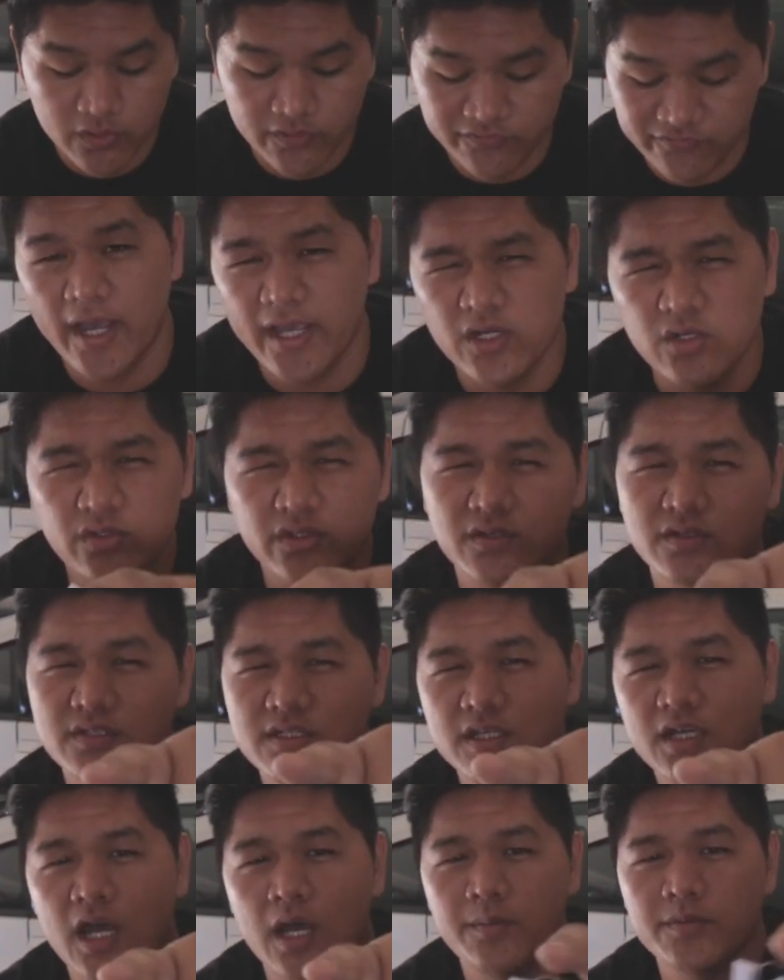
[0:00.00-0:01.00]
If I know there was
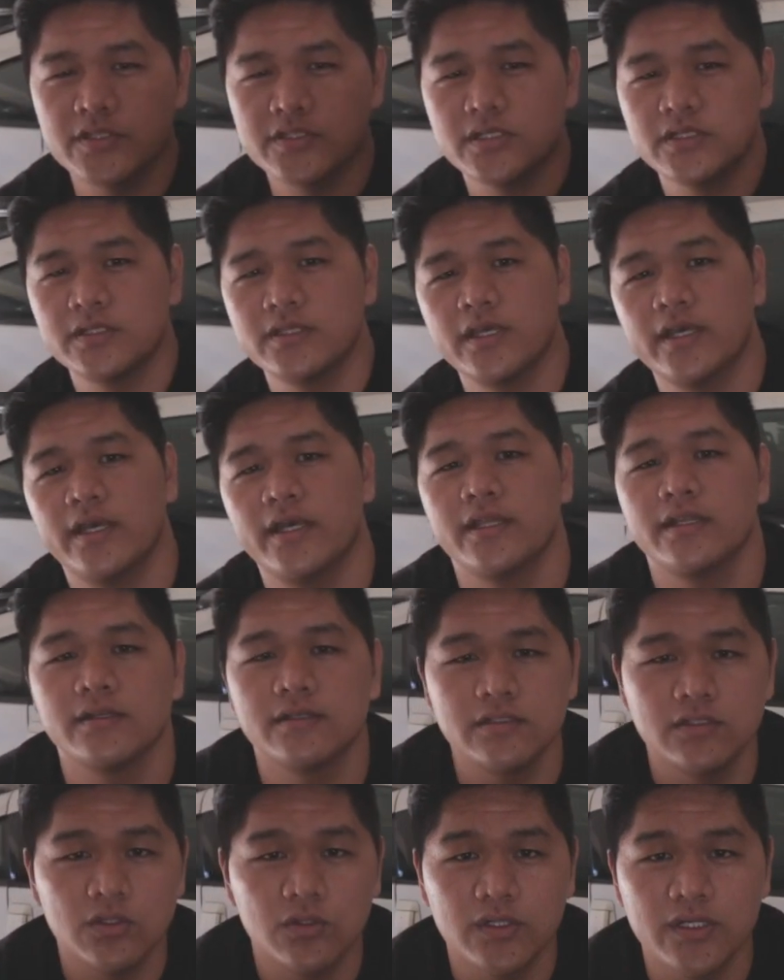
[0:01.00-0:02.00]
a commenter
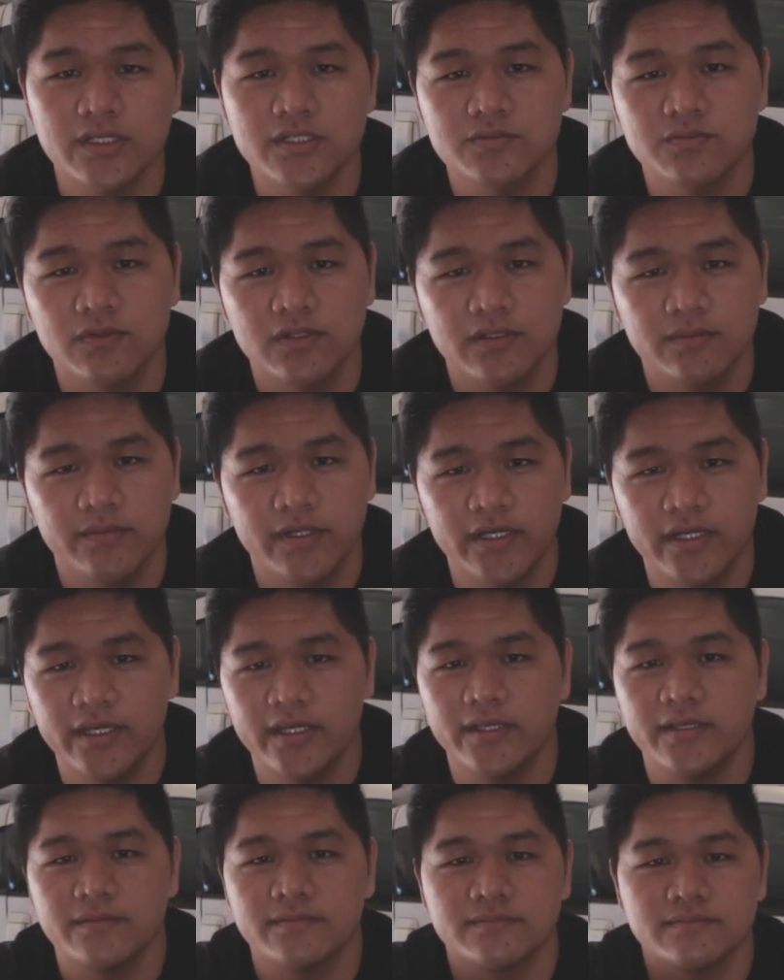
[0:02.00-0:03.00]
that noticed one of
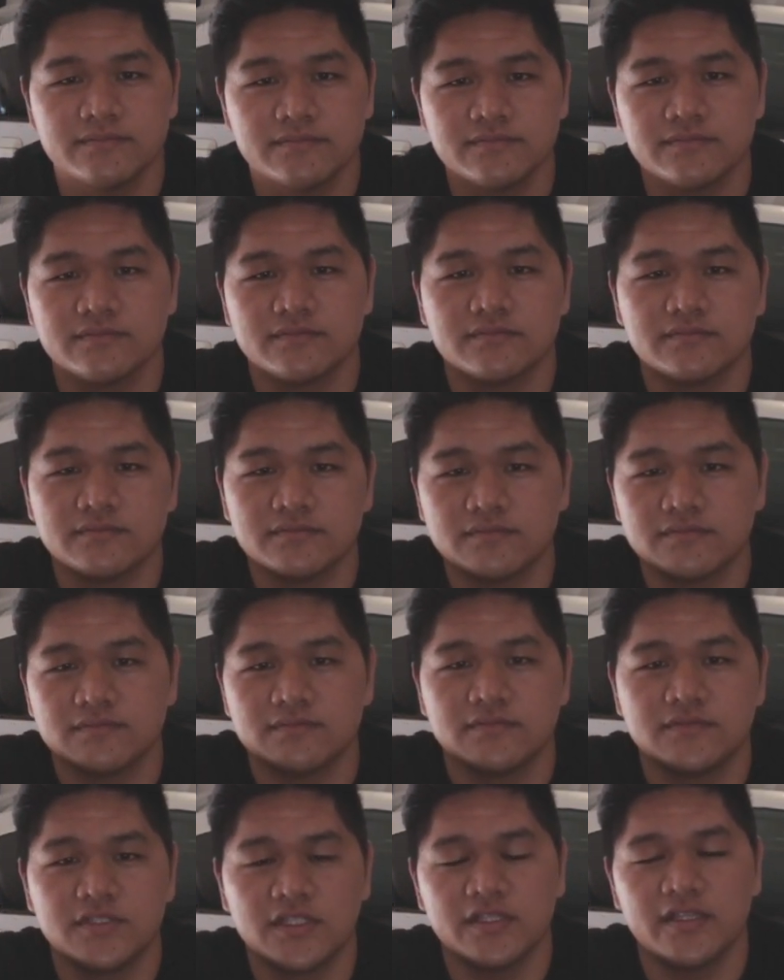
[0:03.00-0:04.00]

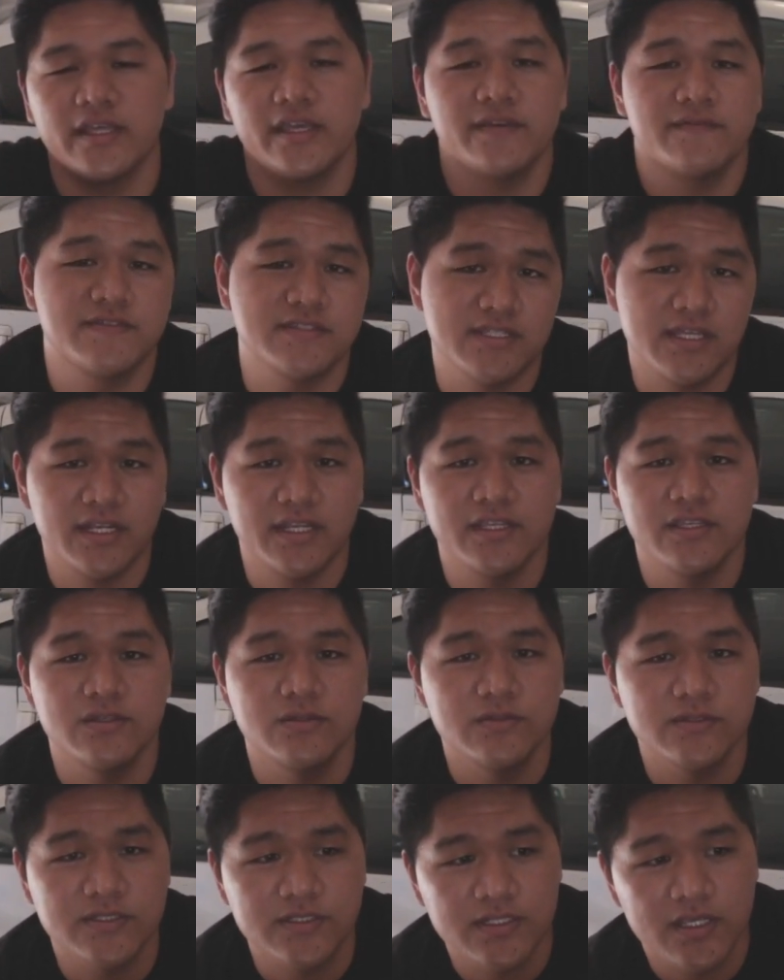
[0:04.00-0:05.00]
the knives that I
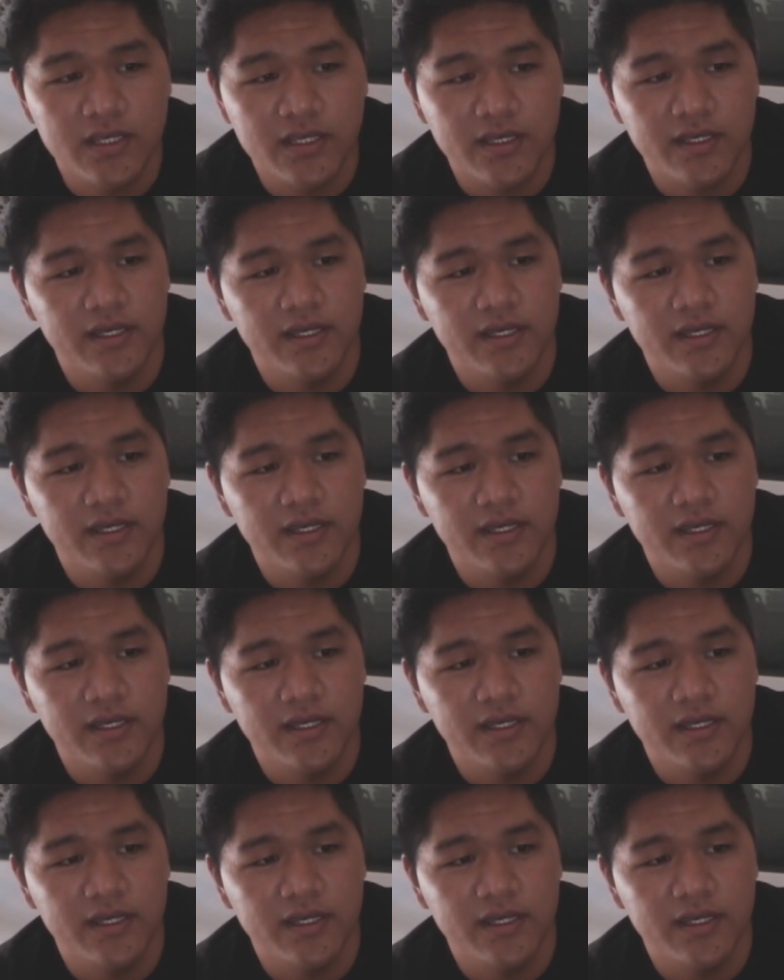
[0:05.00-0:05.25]
use.